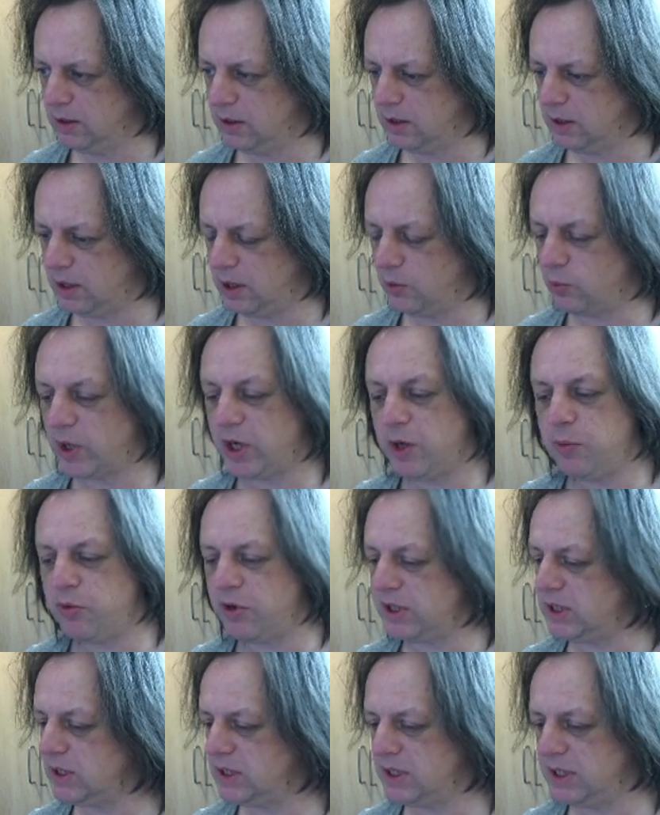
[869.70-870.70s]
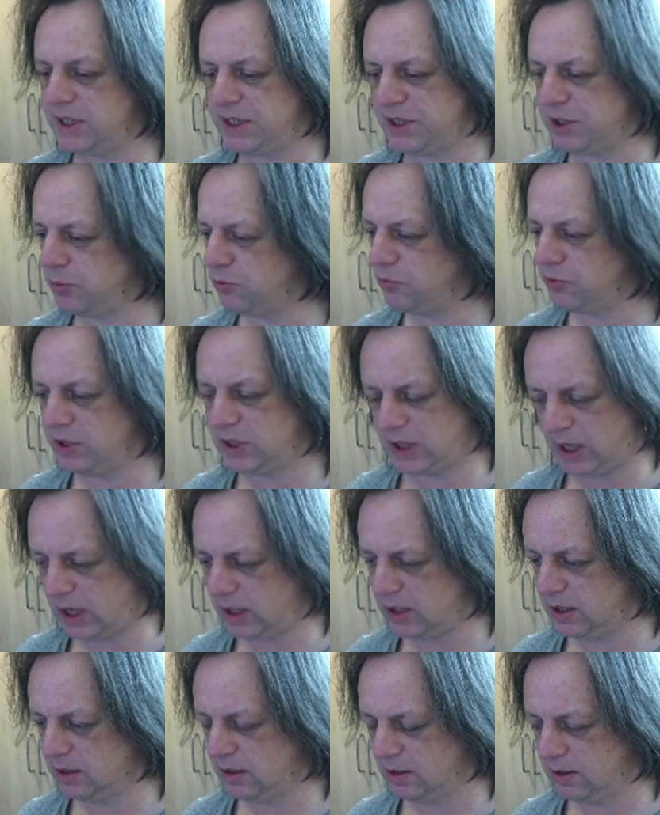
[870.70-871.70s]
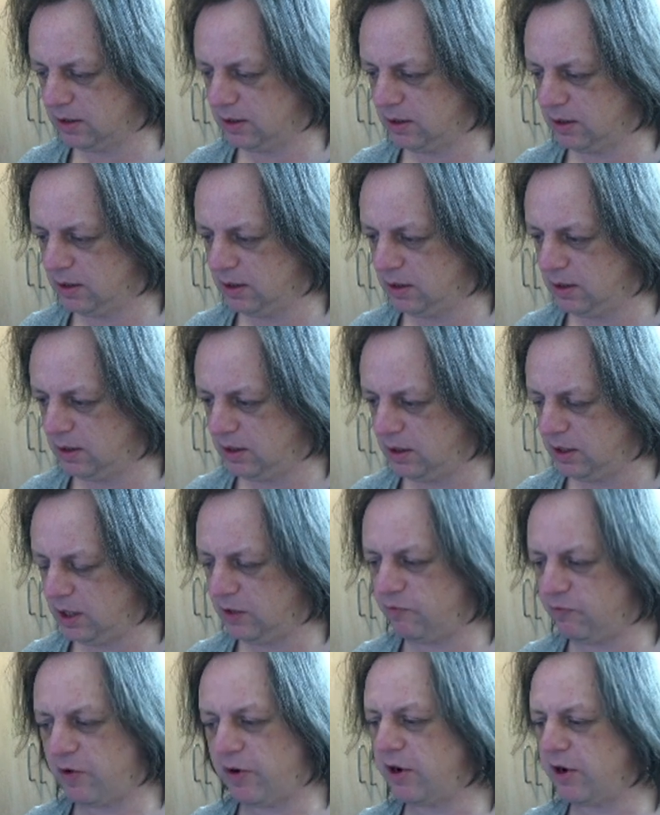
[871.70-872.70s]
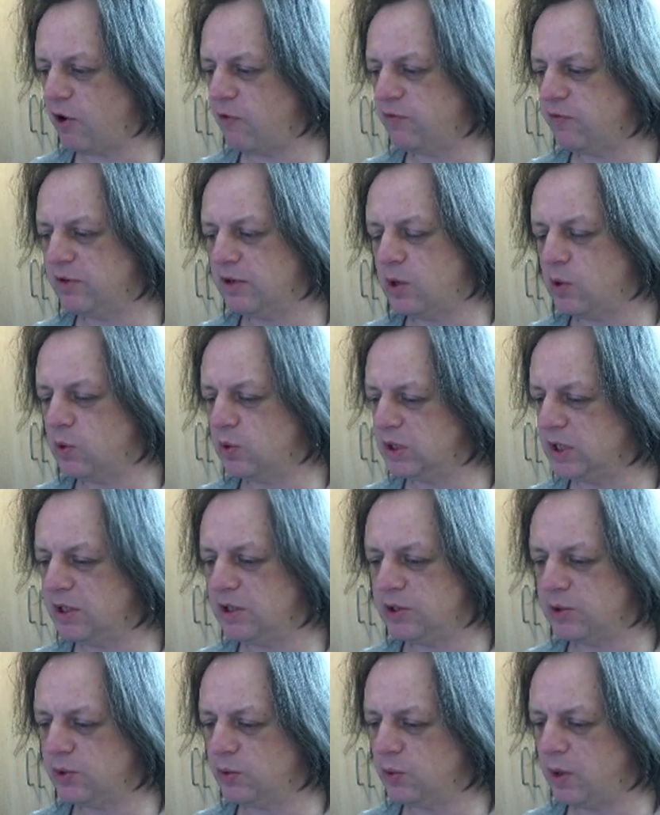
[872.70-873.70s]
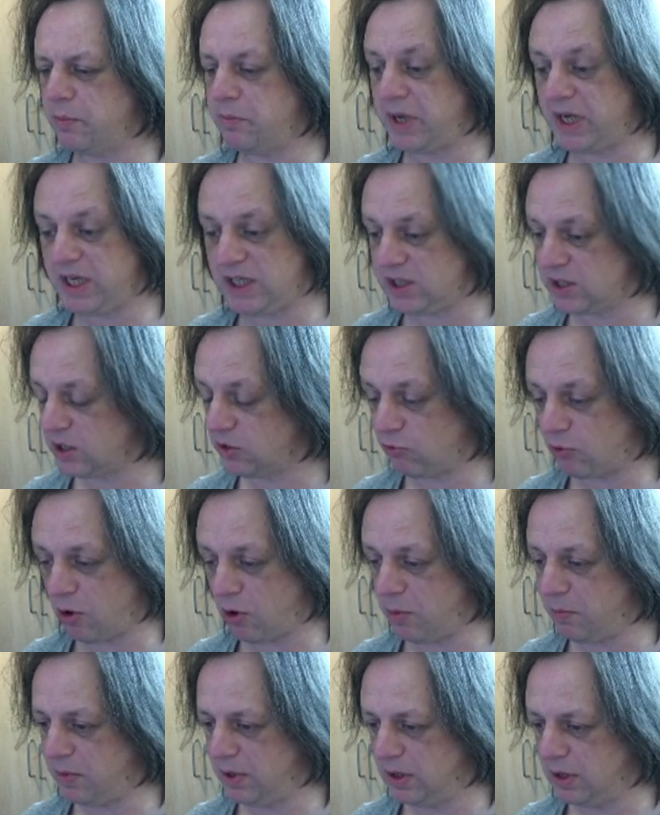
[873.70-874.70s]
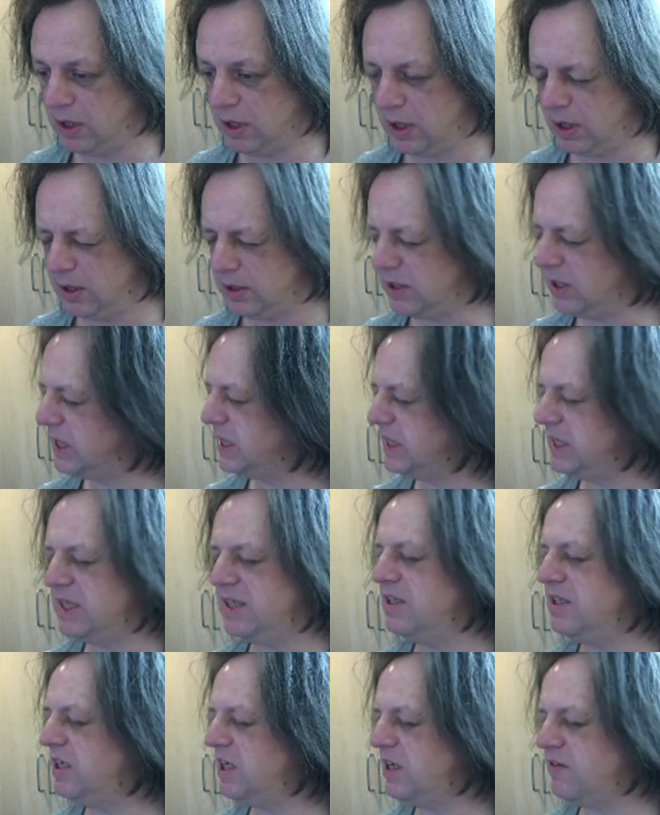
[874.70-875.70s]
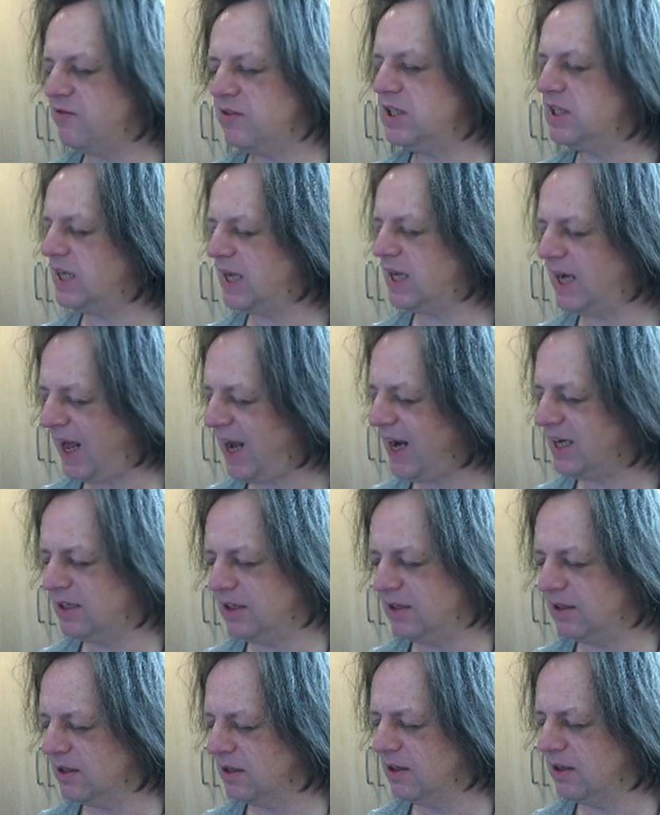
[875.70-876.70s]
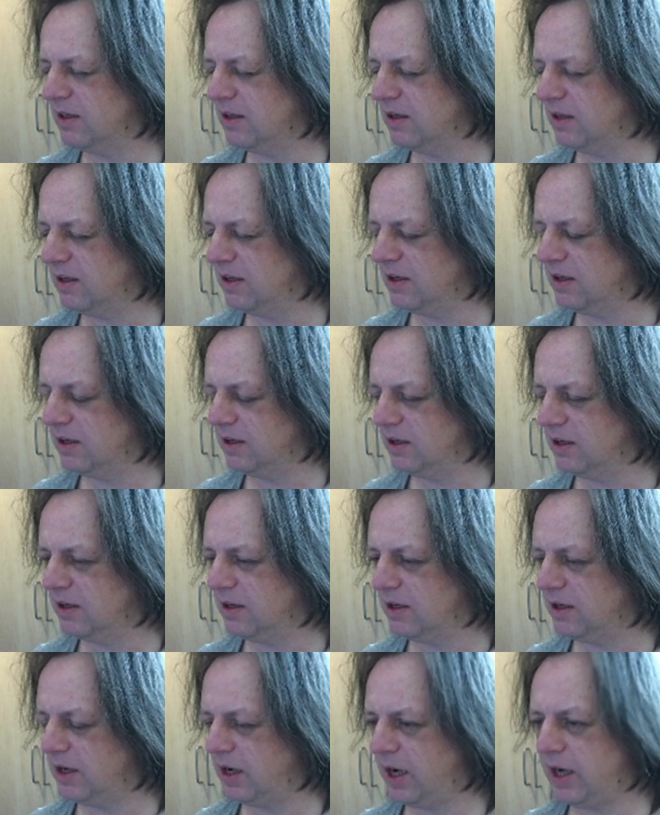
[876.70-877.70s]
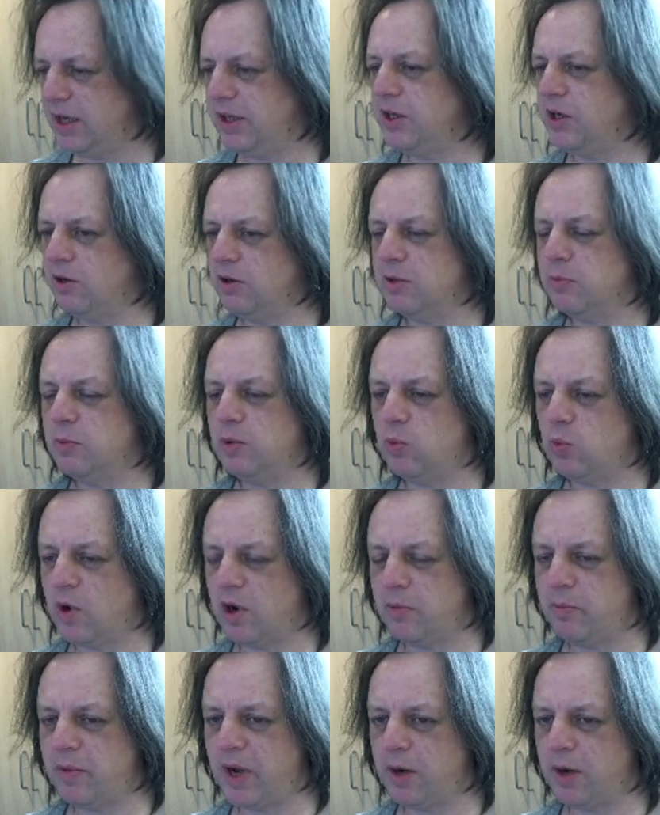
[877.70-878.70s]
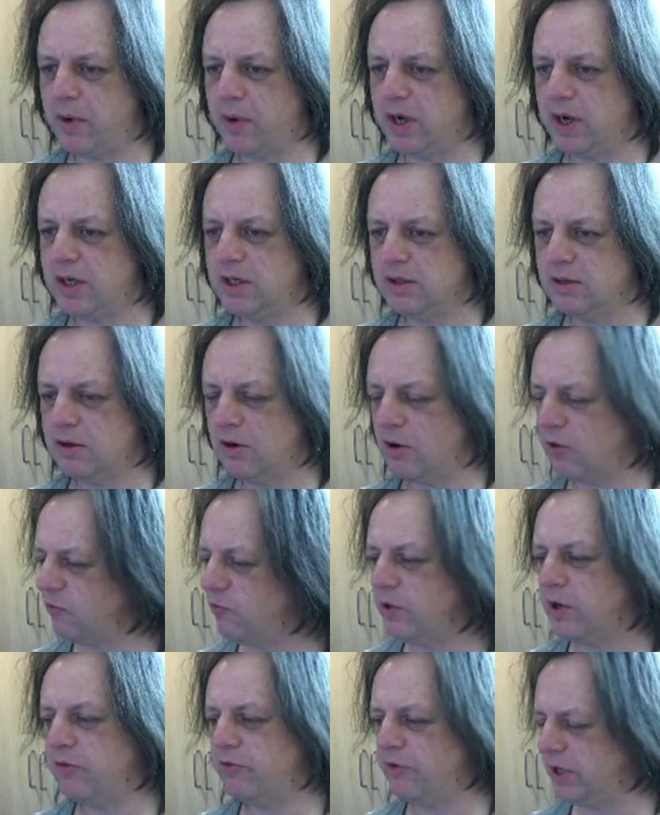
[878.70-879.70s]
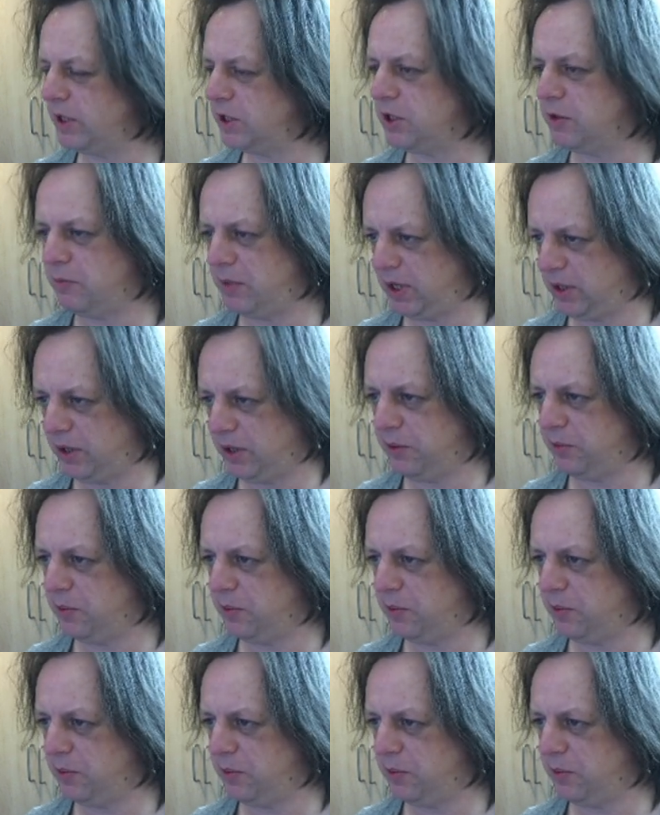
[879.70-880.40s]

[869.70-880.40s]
and when he presses system reset, it very often goes into a basic ROM that he didn't even select in the Ultimate 1 Megabyte configuration menu.